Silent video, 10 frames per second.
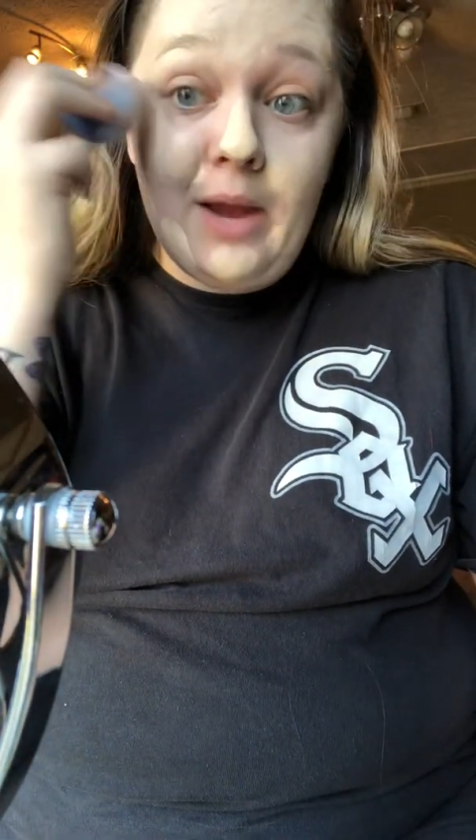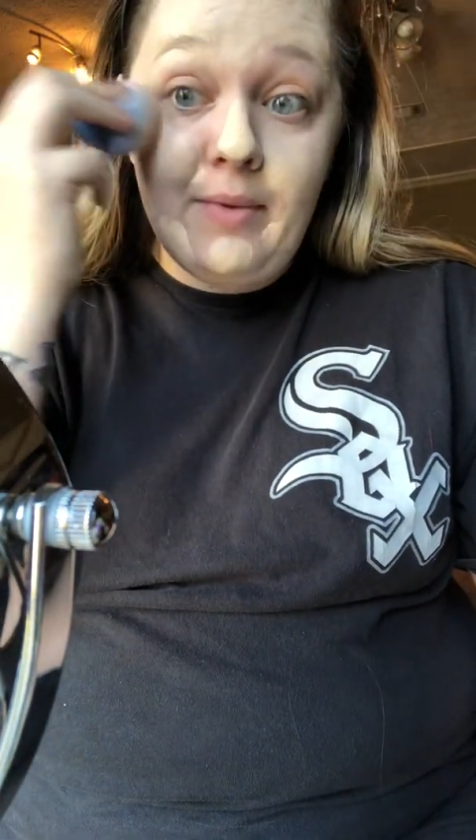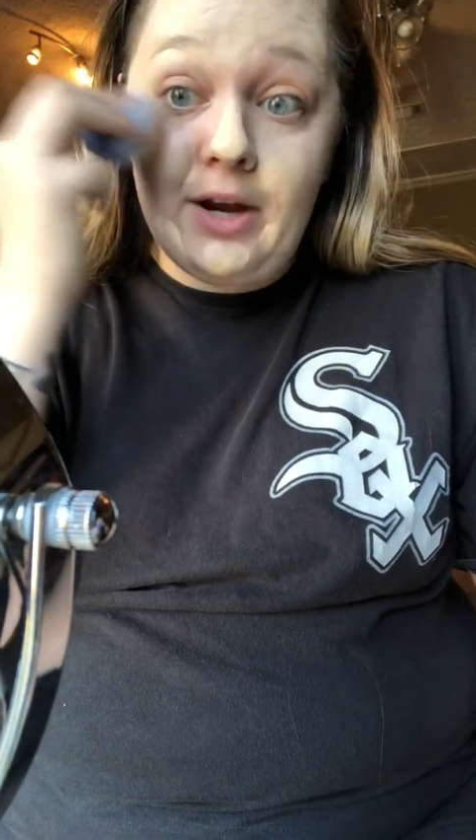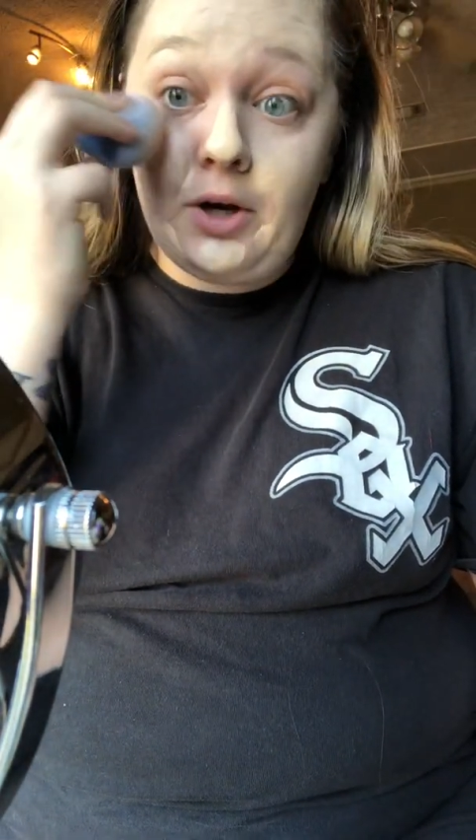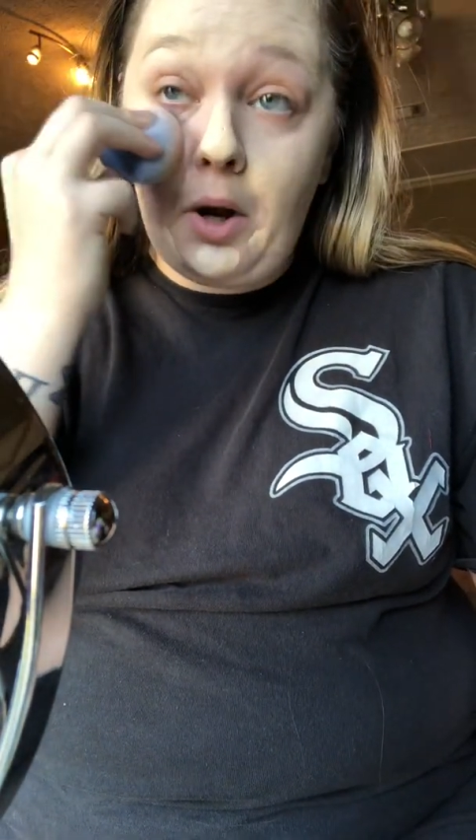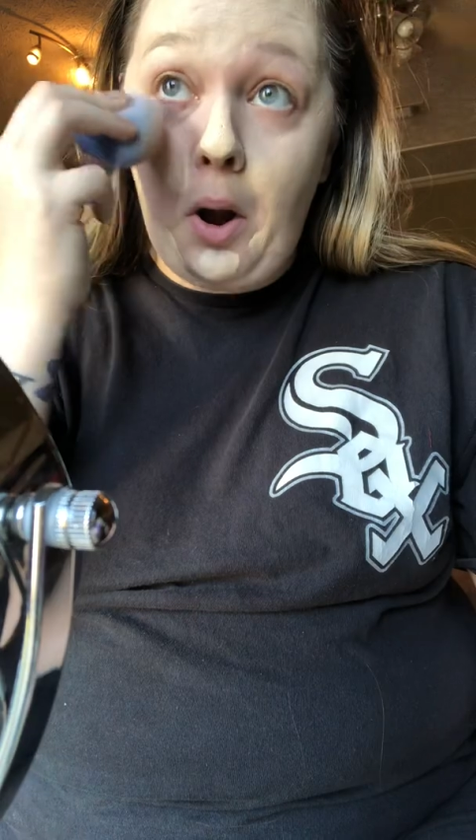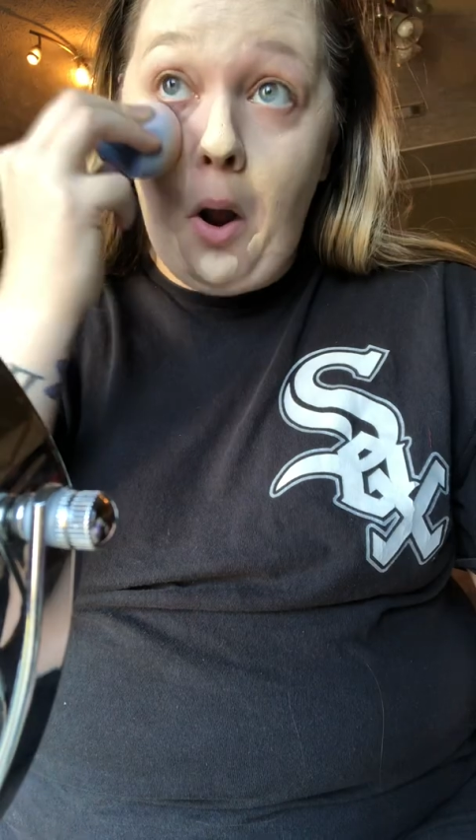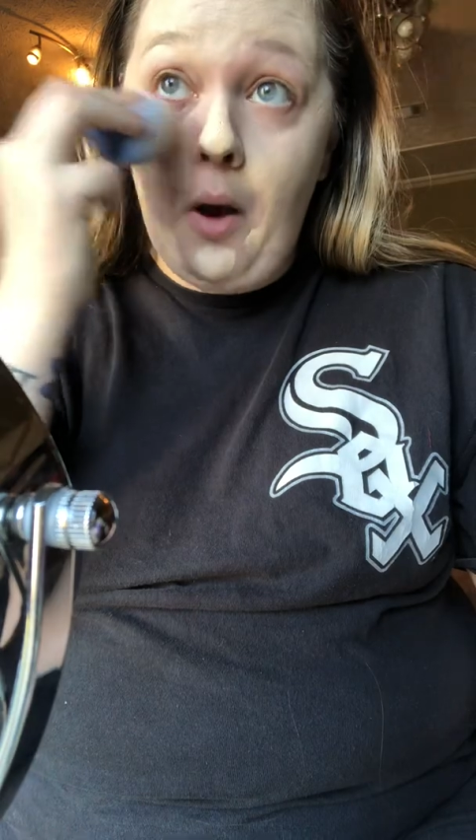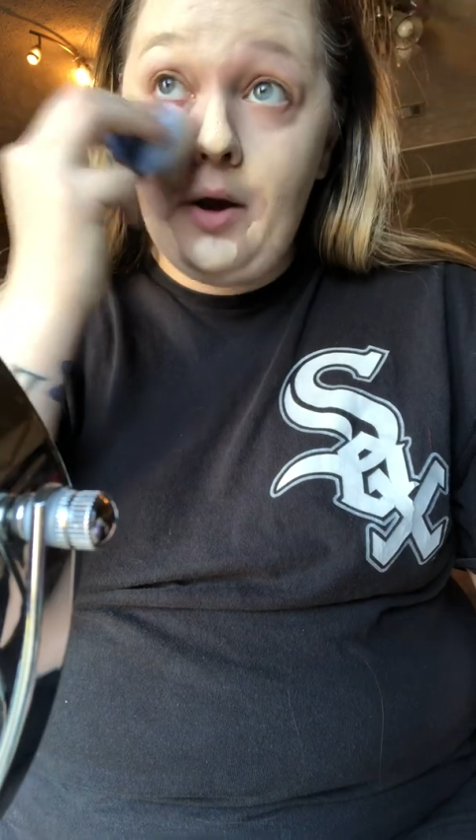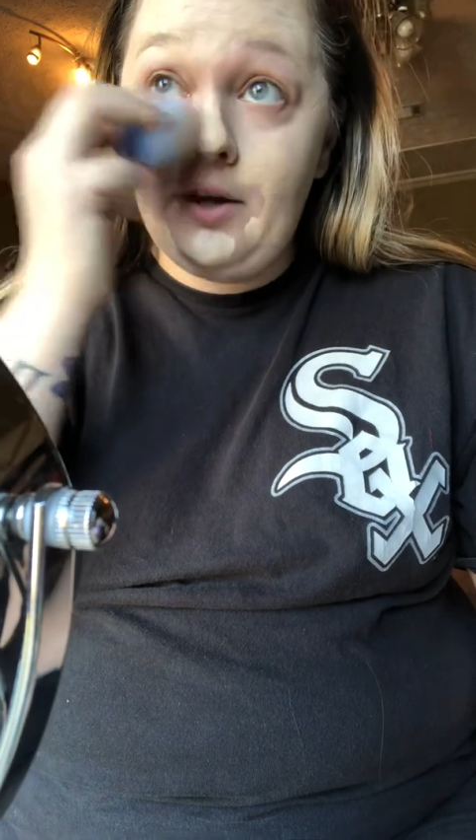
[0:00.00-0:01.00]
better
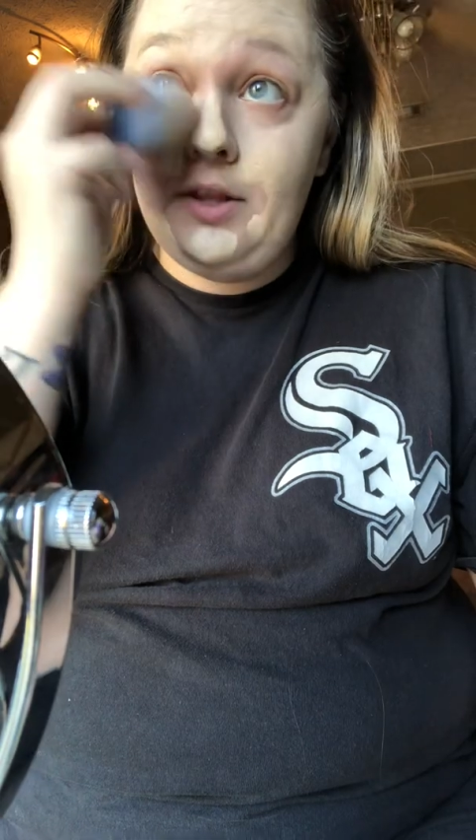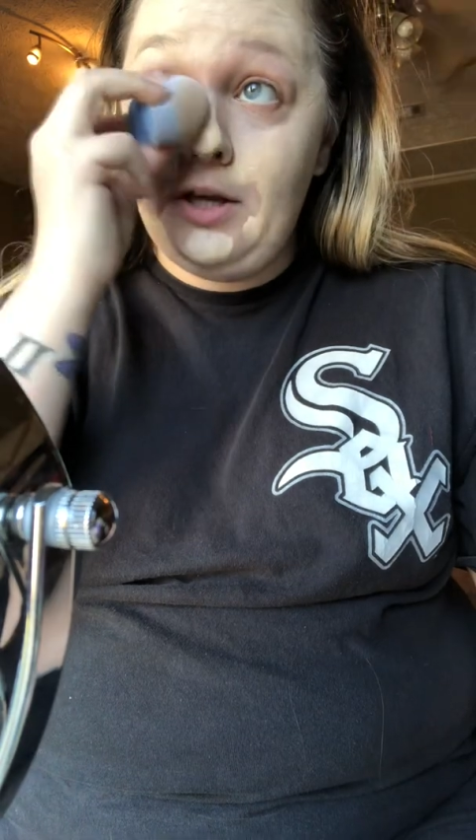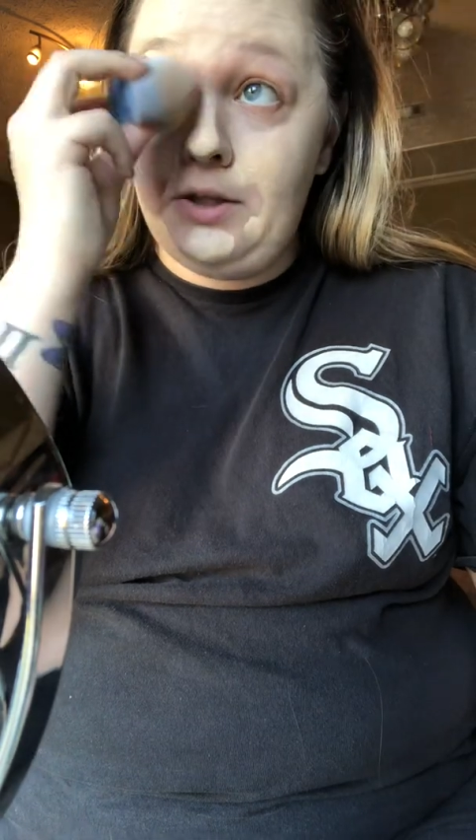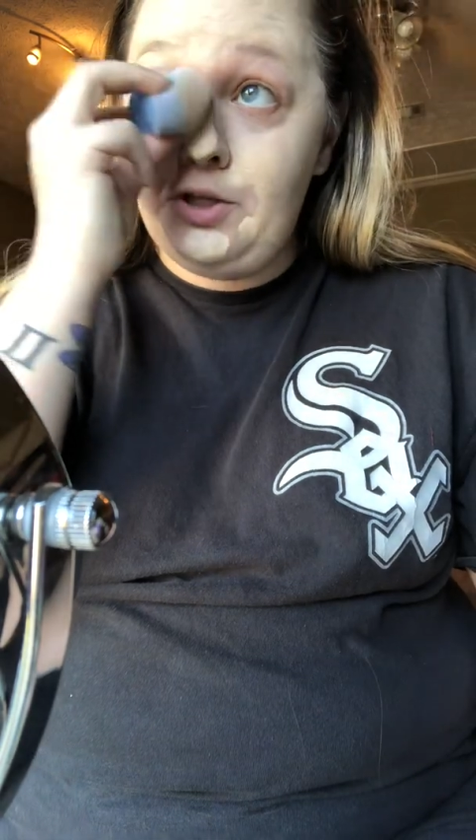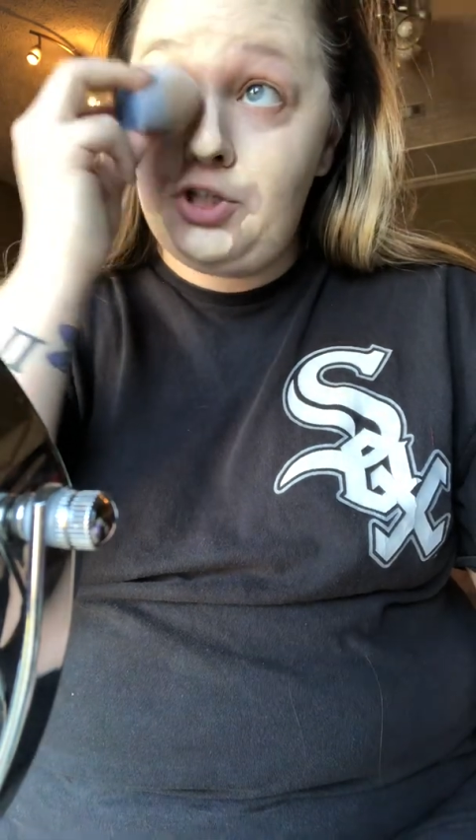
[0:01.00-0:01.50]
than the